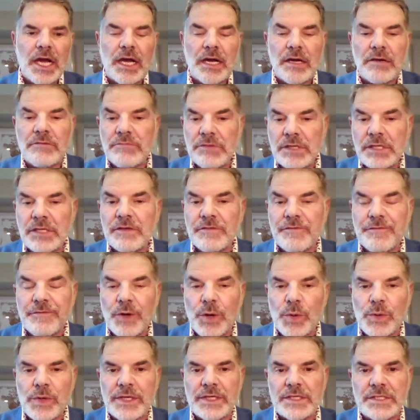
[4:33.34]
really
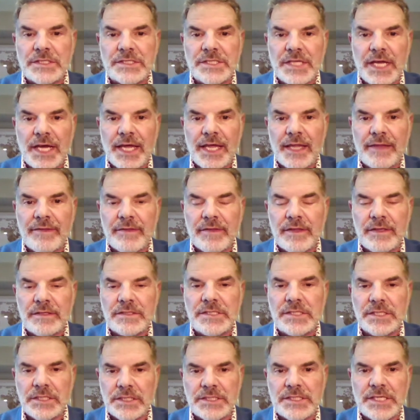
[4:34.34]
focused on the
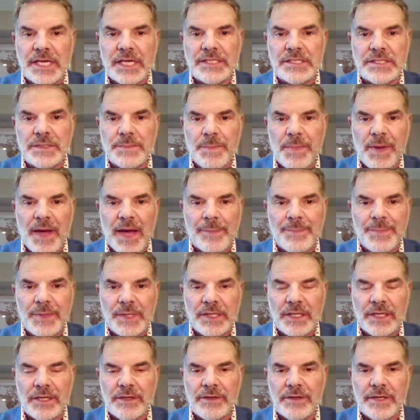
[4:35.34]
success and
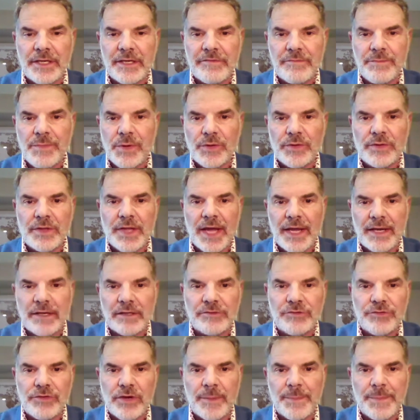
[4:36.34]
popularity of both
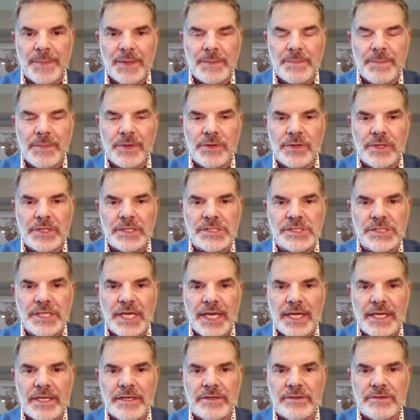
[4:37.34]
Donald Trump and Bernie
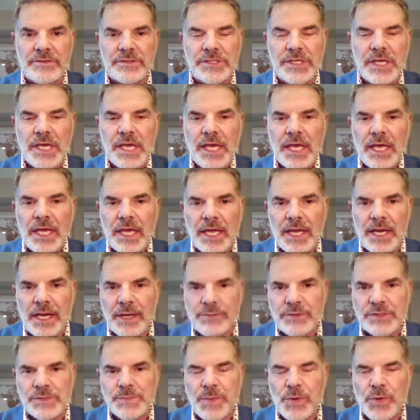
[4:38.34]
Sanders. And I
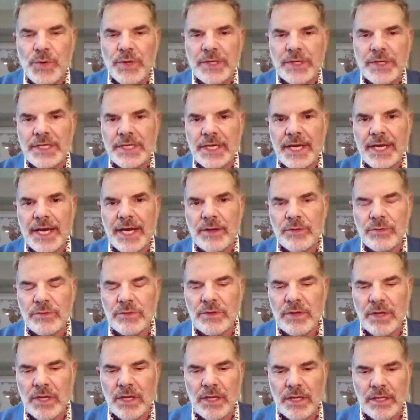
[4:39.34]
was pointing
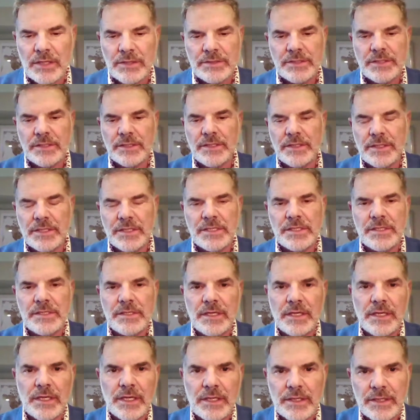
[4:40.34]
out to the
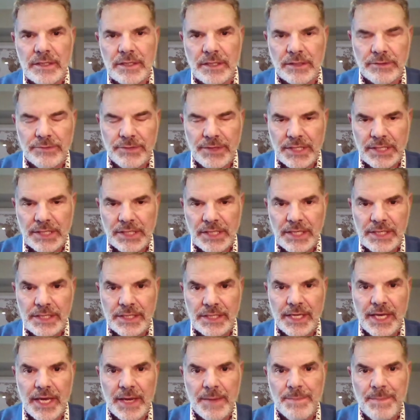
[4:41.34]
Hillary Clinton
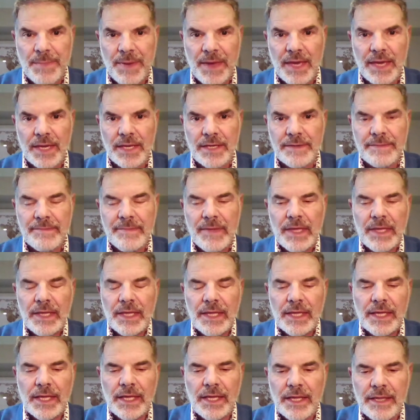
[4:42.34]
campaign
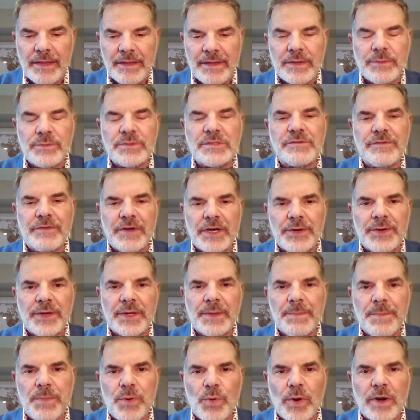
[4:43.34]
that it was very
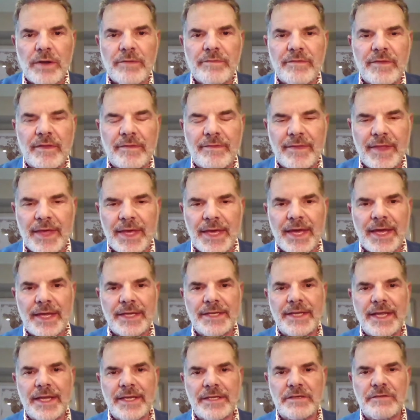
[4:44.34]
important that they
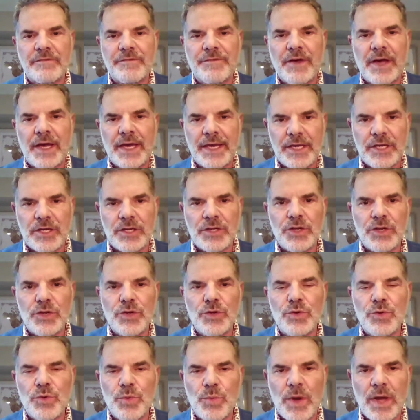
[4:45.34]
identify a
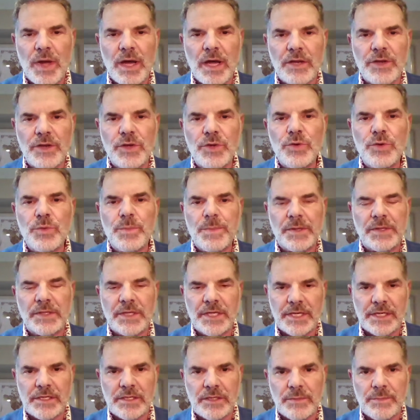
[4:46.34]
new
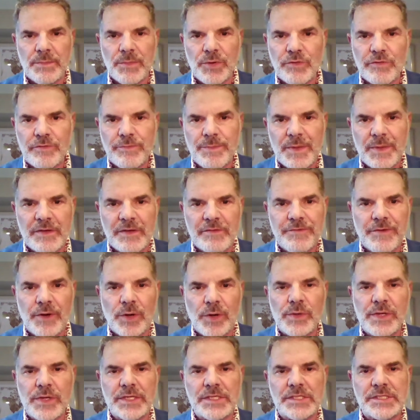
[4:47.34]
political movement
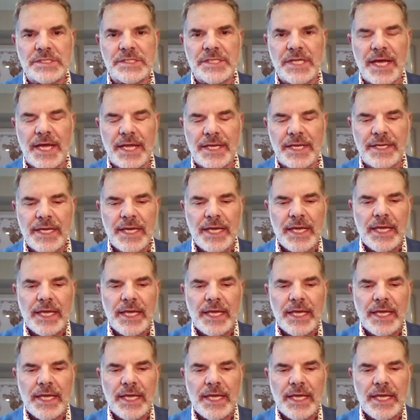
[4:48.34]
focused on